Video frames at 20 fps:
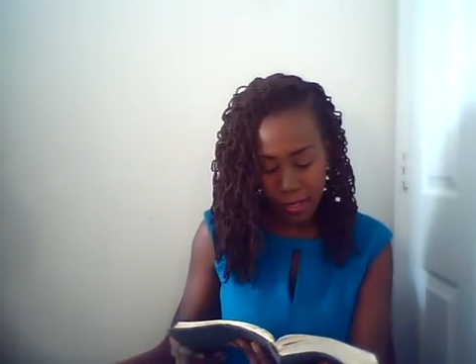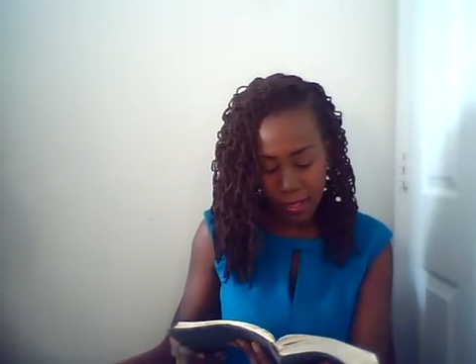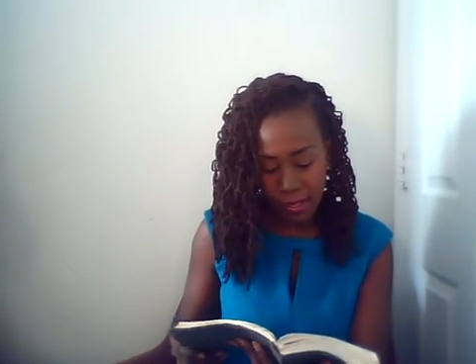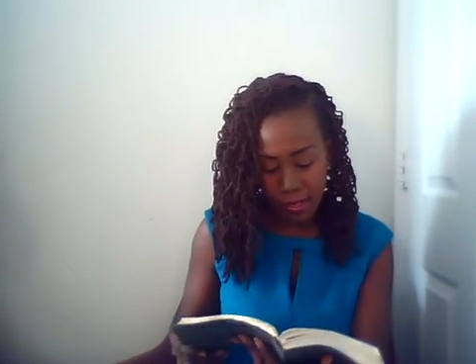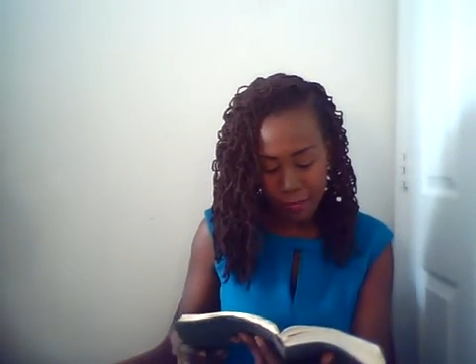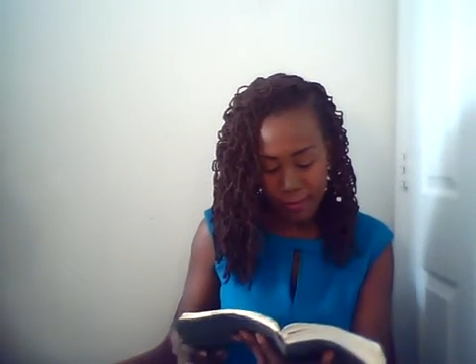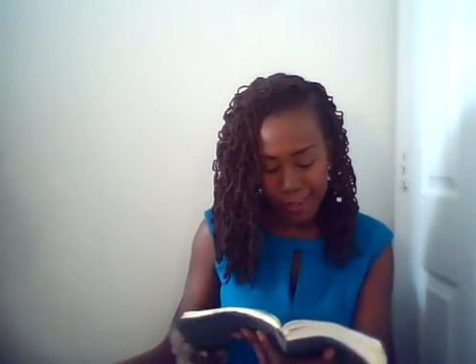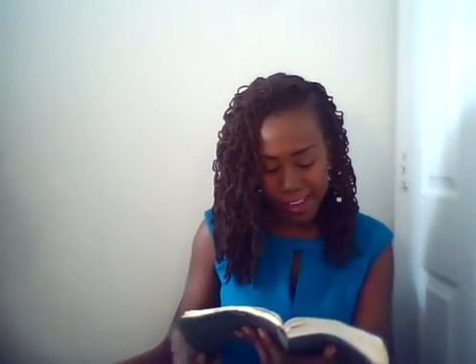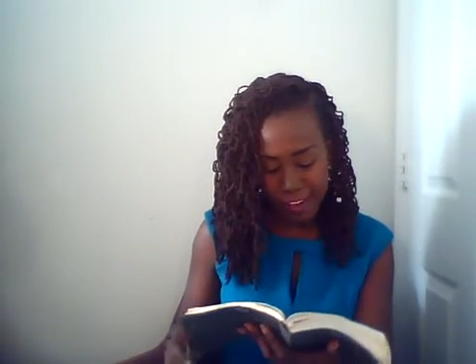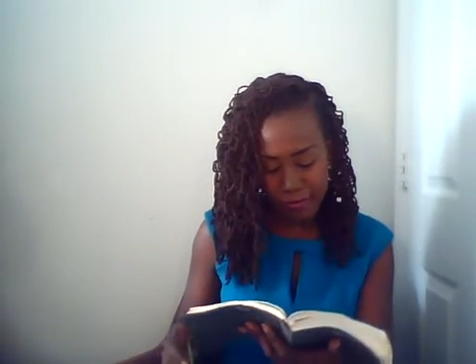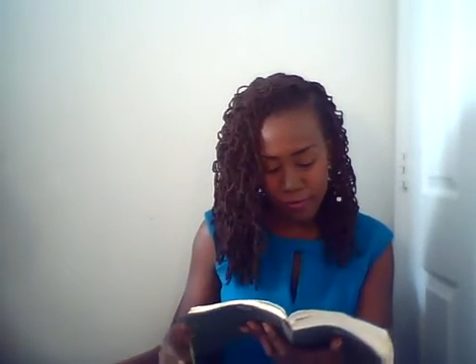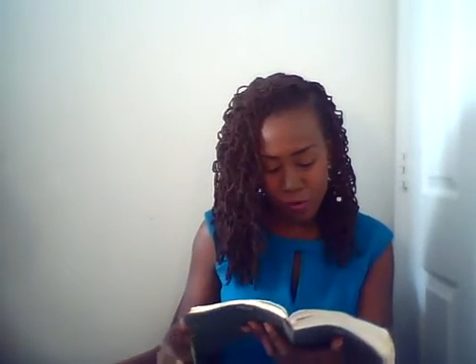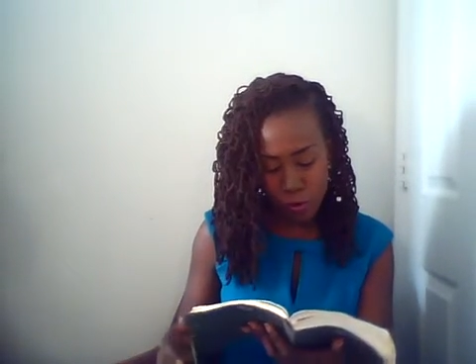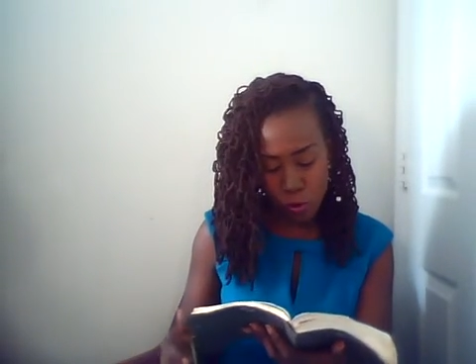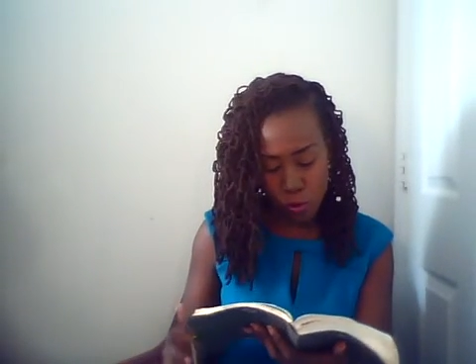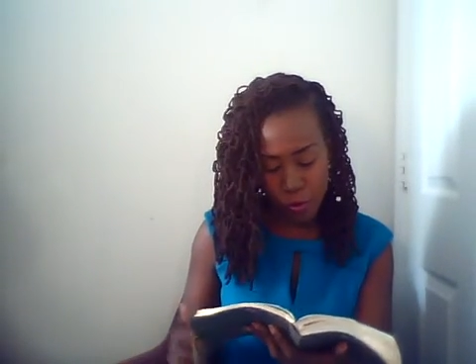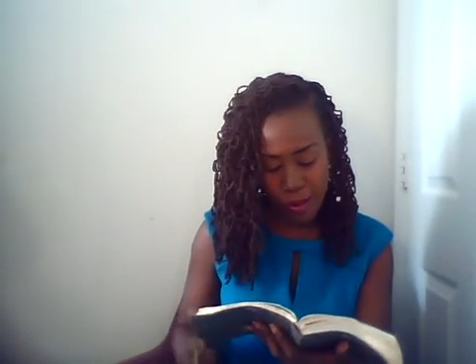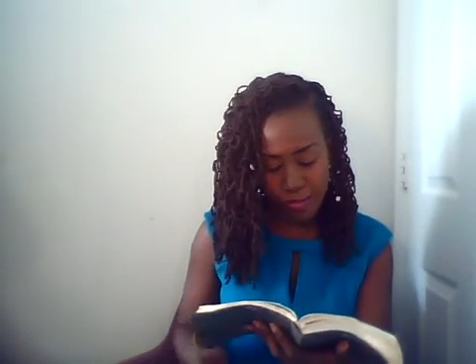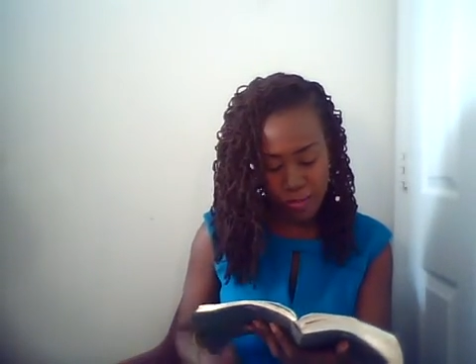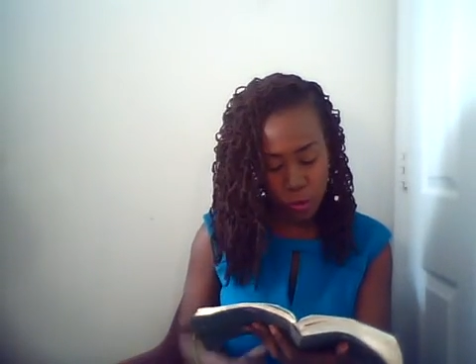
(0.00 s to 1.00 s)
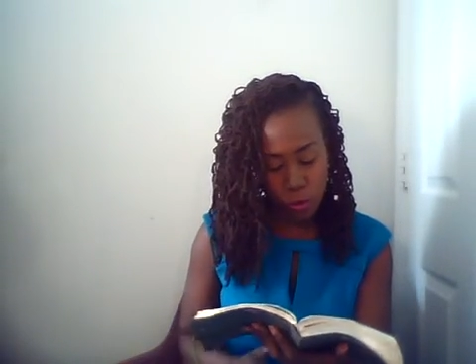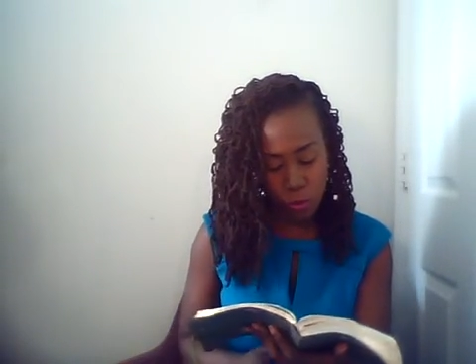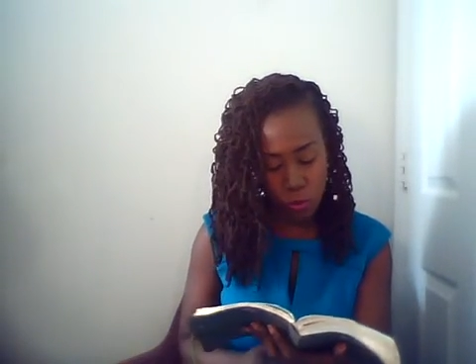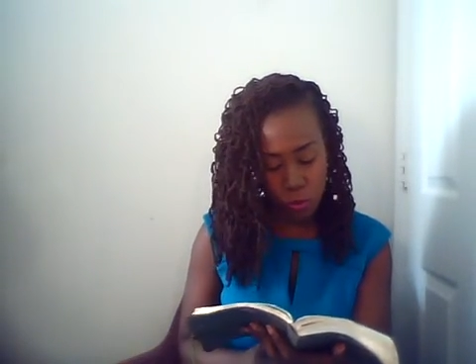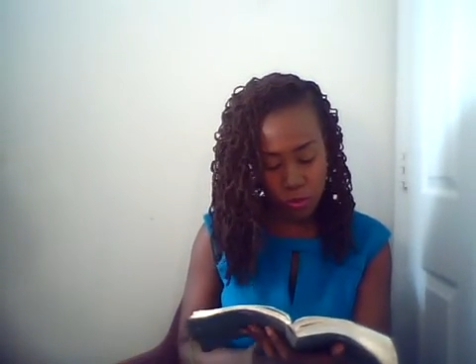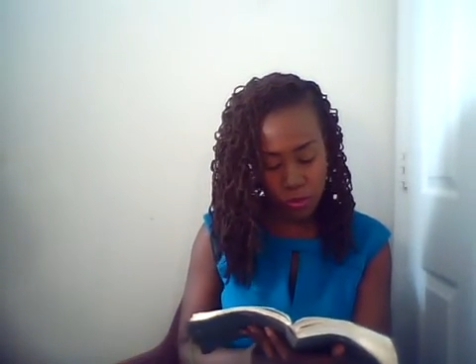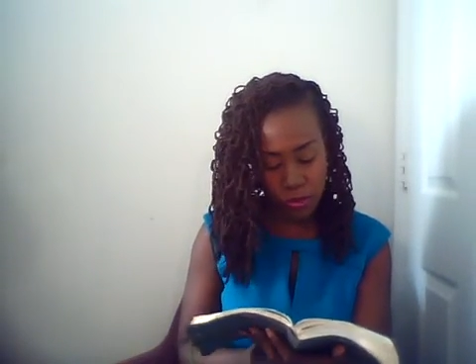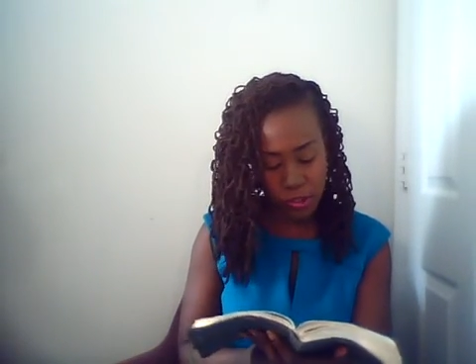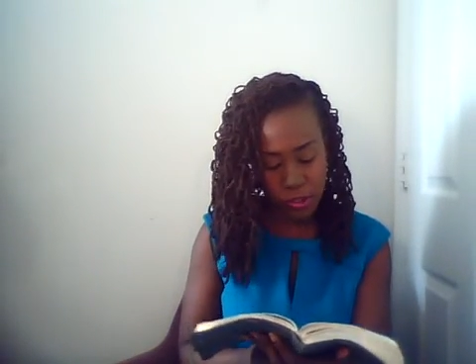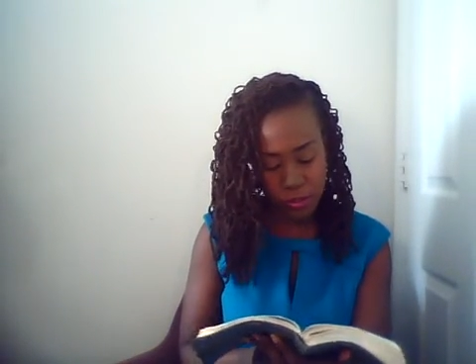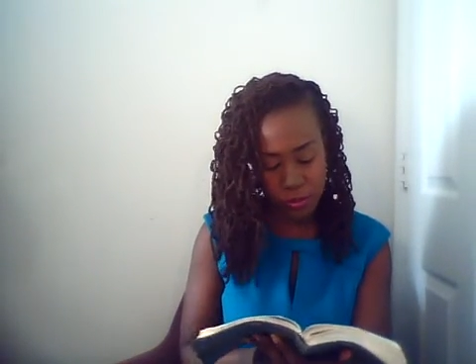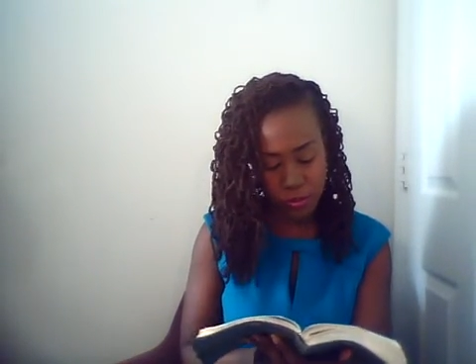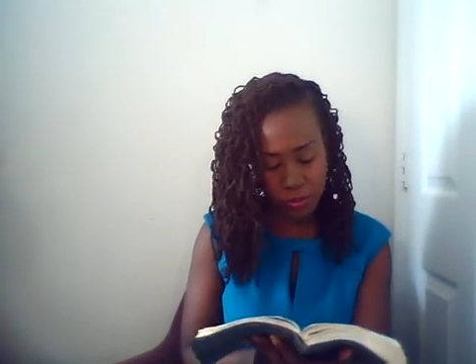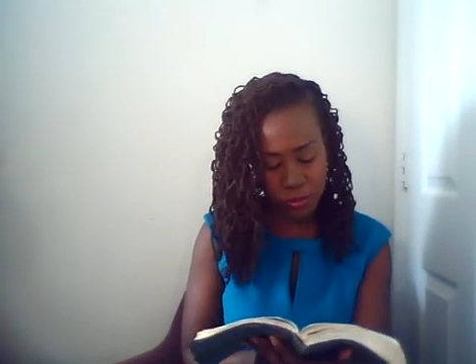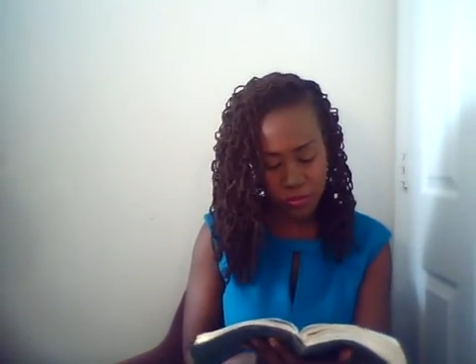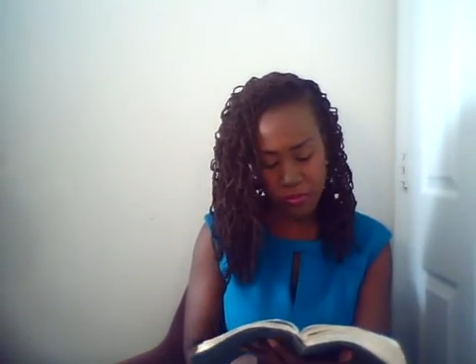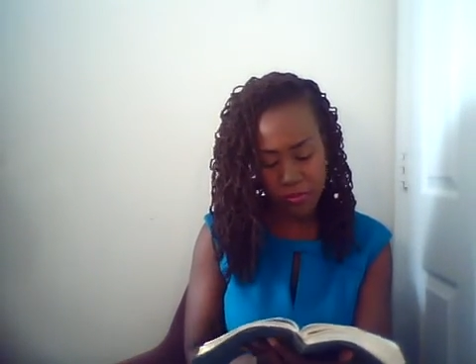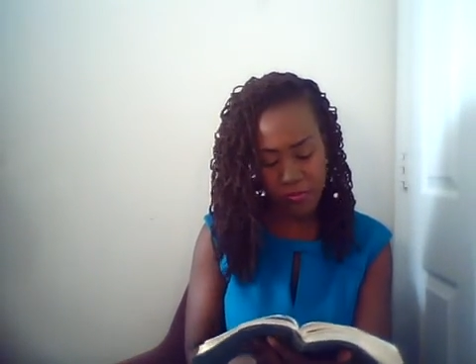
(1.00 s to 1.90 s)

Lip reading: Therefore, when the Lord knew that the